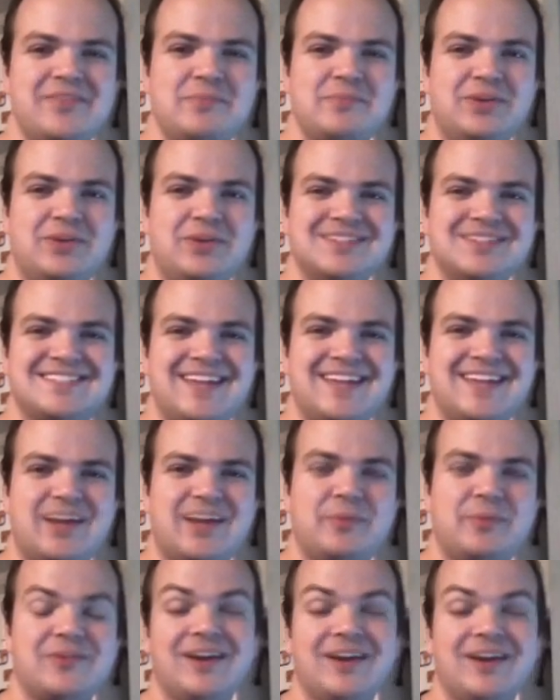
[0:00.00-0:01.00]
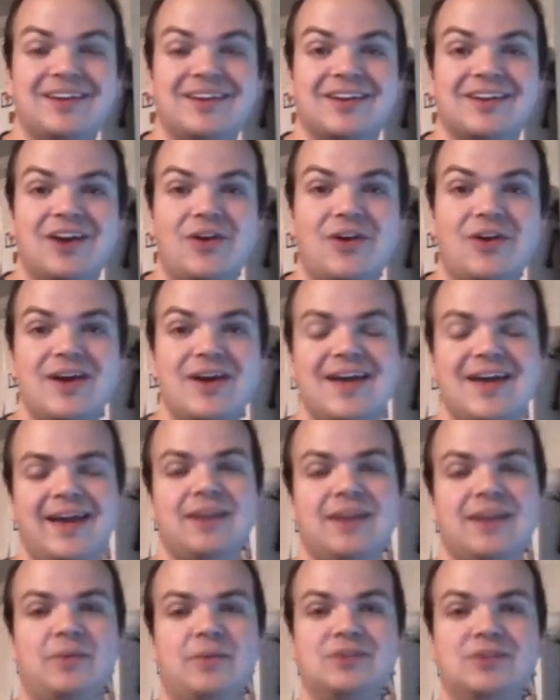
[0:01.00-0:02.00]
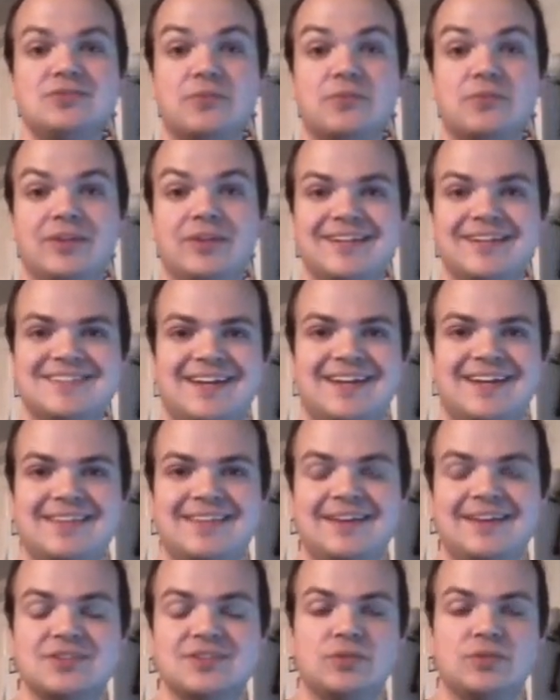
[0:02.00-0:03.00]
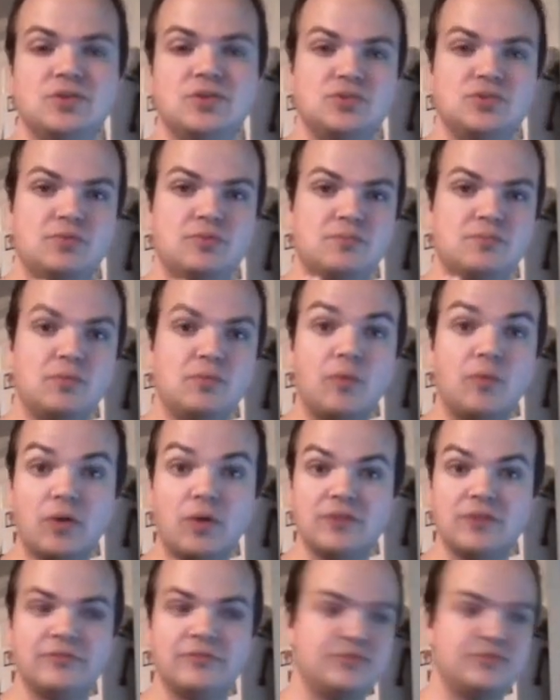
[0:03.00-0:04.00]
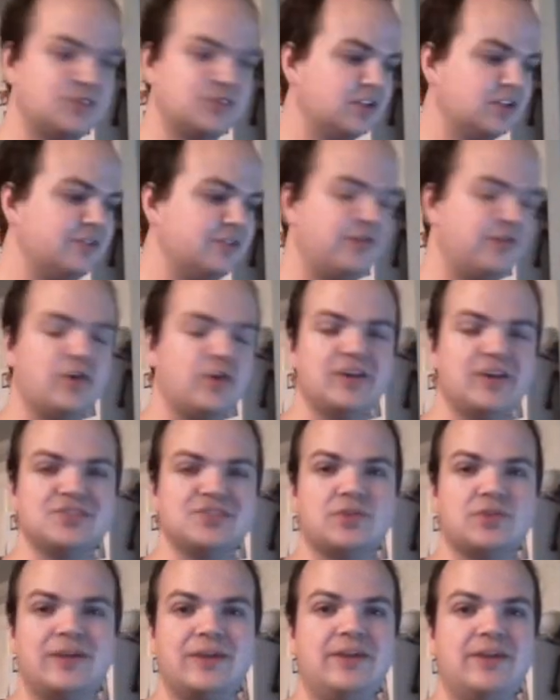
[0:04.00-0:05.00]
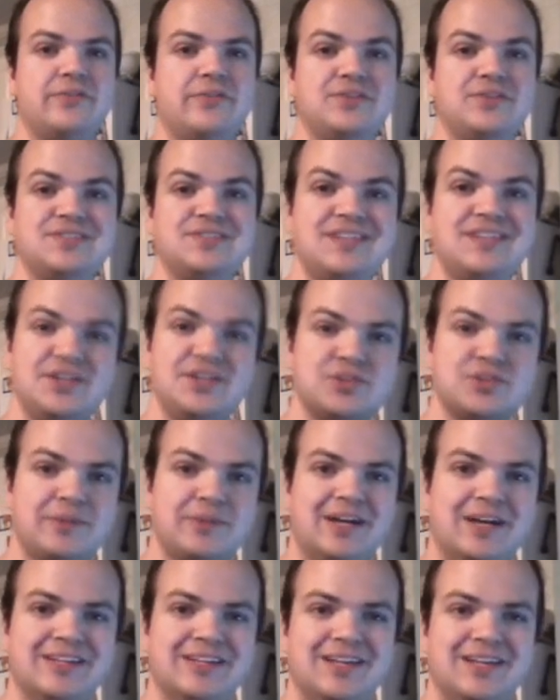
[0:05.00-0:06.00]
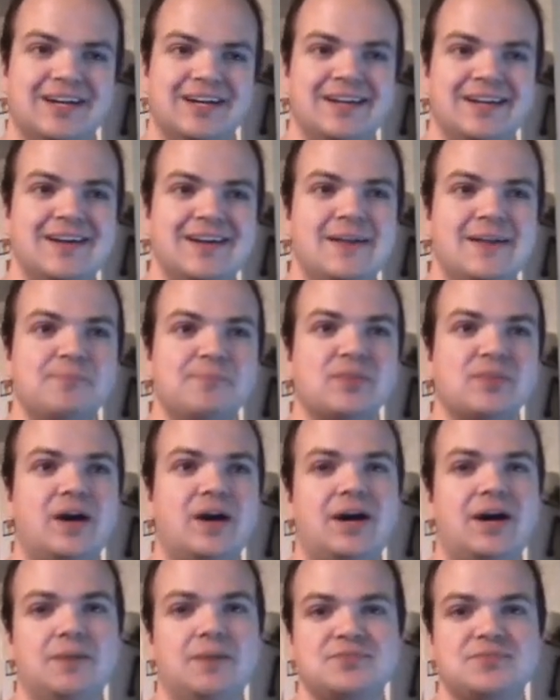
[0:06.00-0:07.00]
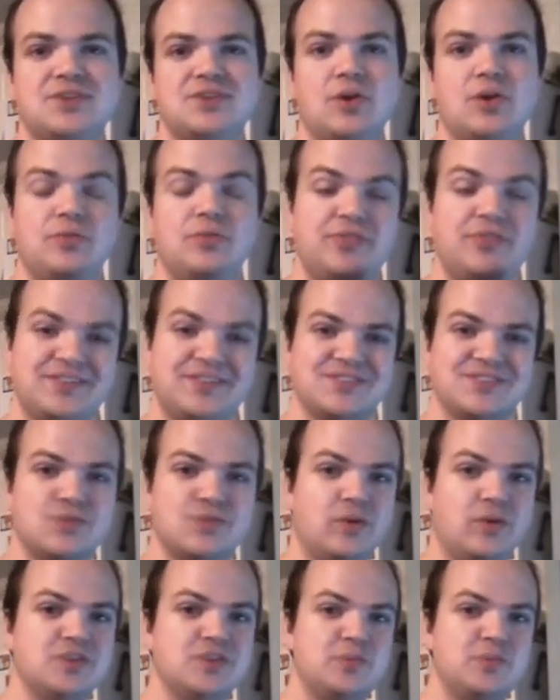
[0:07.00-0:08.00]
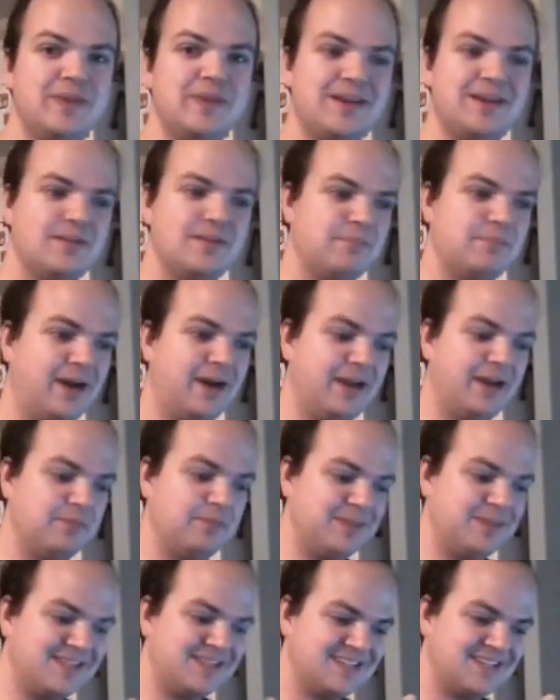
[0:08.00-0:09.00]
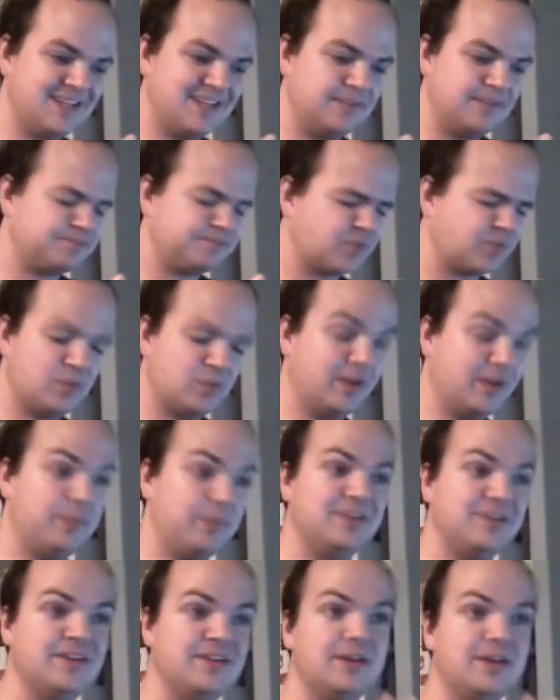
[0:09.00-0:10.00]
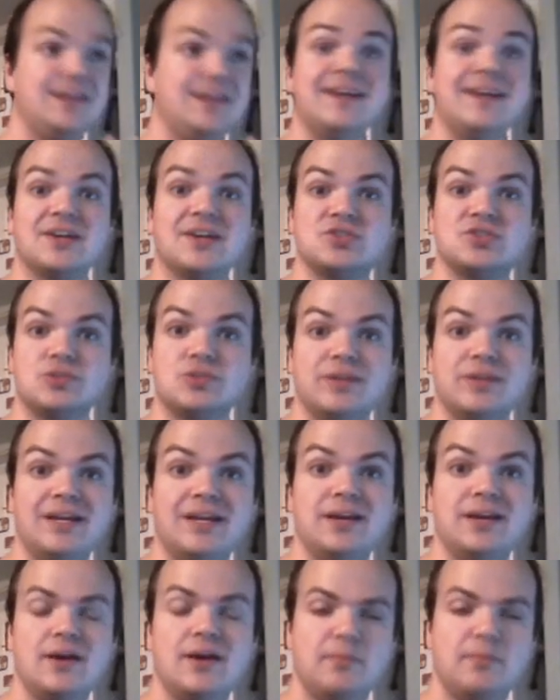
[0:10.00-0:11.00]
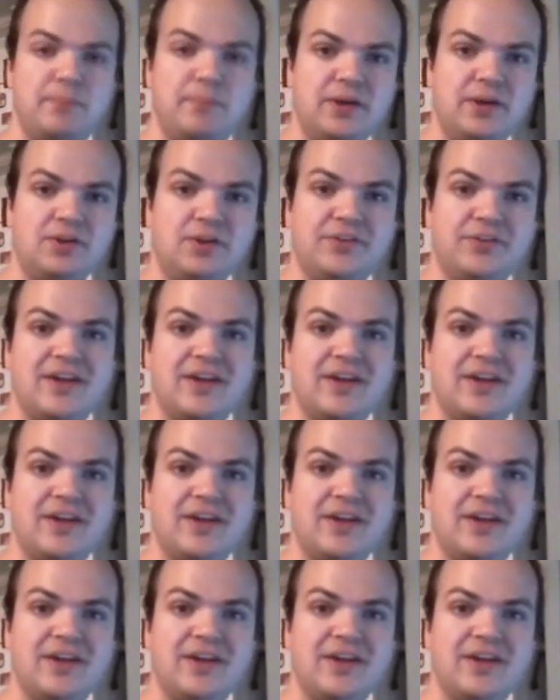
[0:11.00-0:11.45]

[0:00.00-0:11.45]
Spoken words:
build set up and ready to go, and I'm also really excited that it's going to more strictly focus around the Cedramon line. So this is going to be my EX3 build,